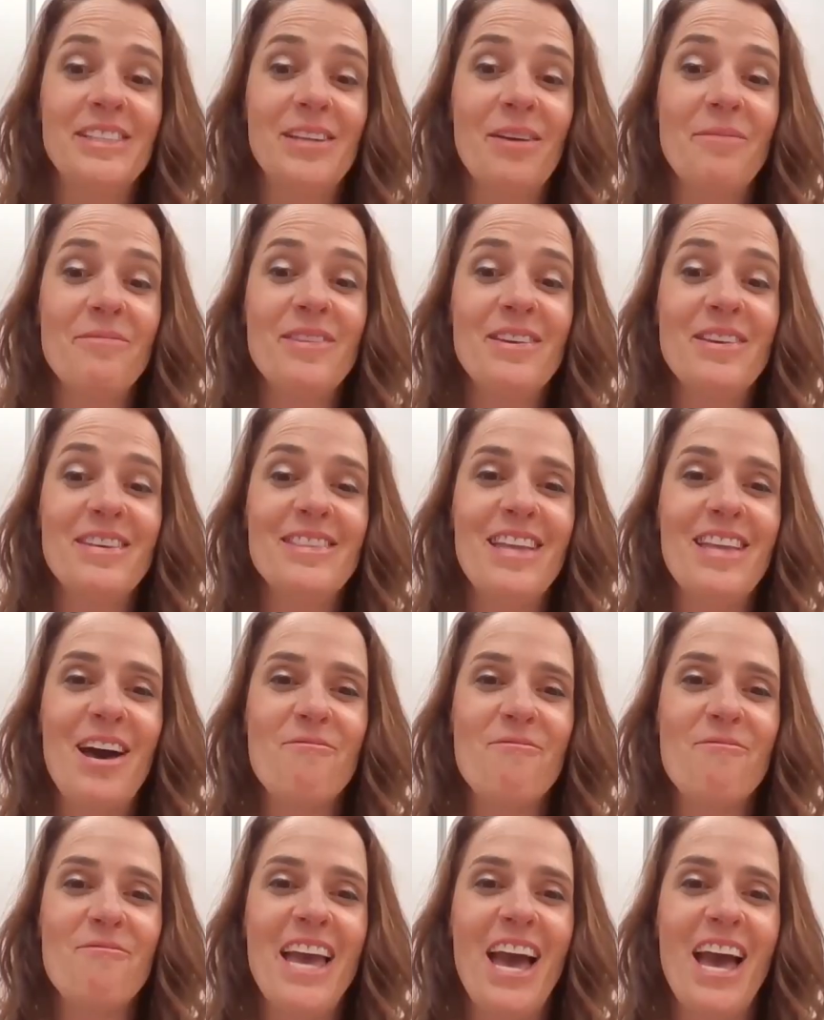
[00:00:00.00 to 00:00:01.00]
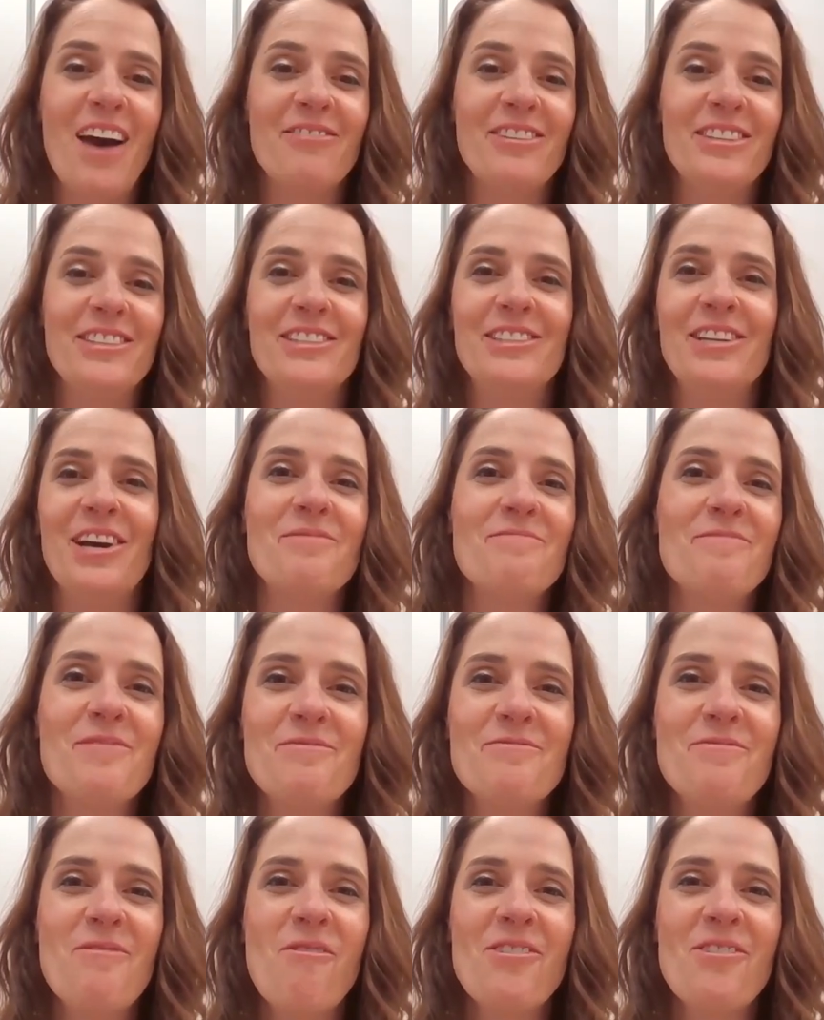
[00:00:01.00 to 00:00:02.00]
something that we haven't done
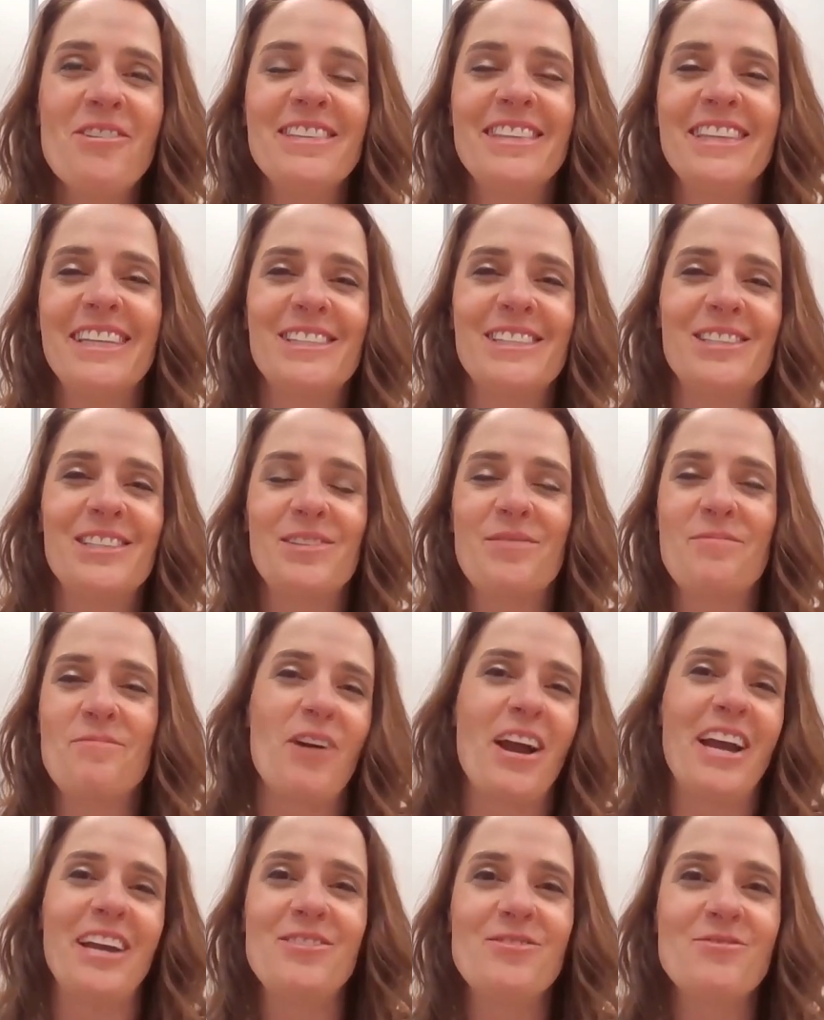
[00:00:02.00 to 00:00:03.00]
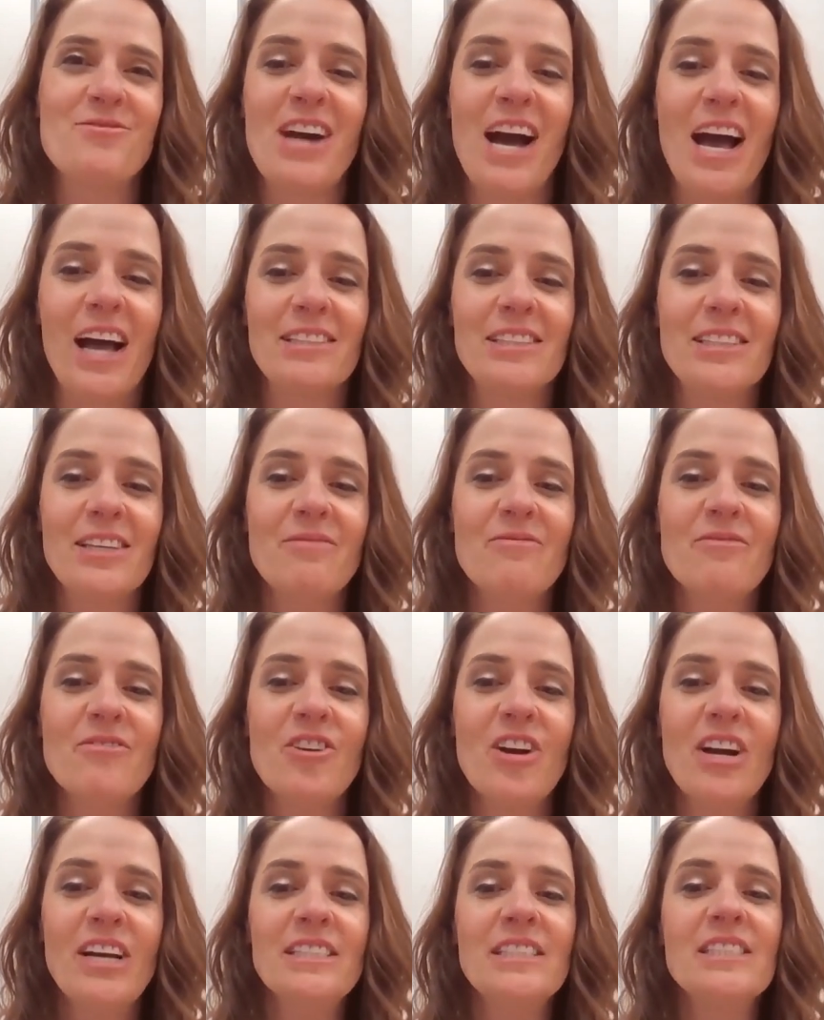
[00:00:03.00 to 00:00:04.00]
before, and this is a brand new concept for
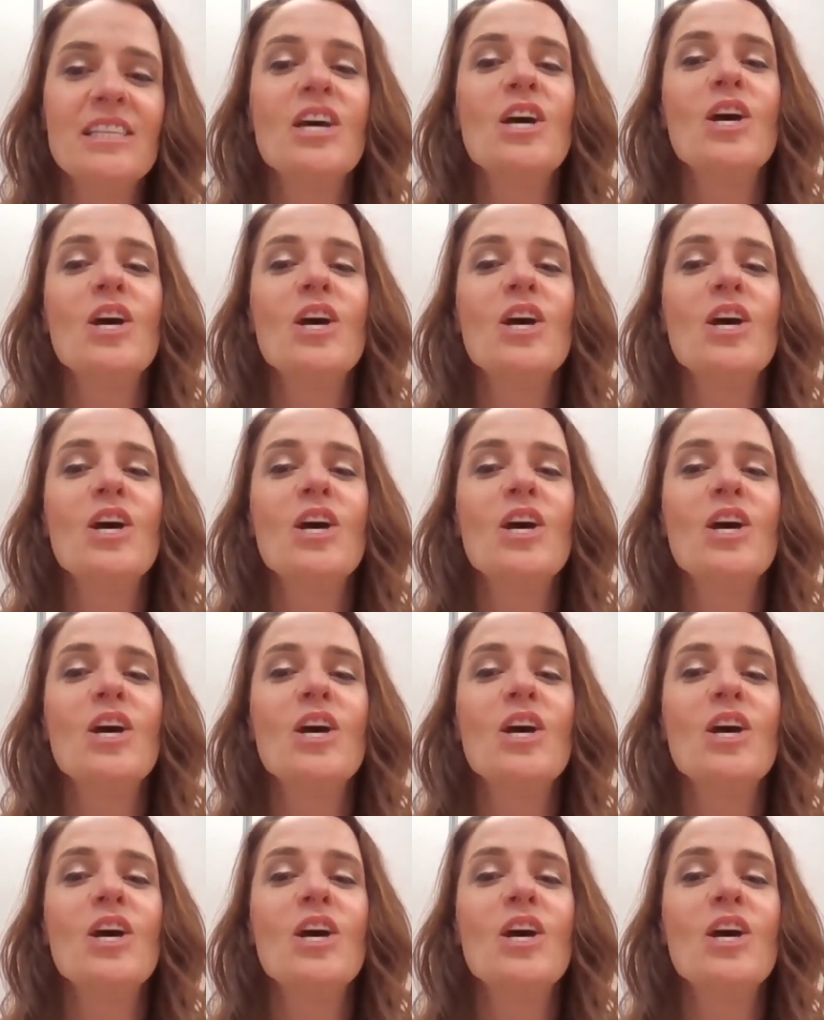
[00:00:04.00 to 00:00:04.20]
us,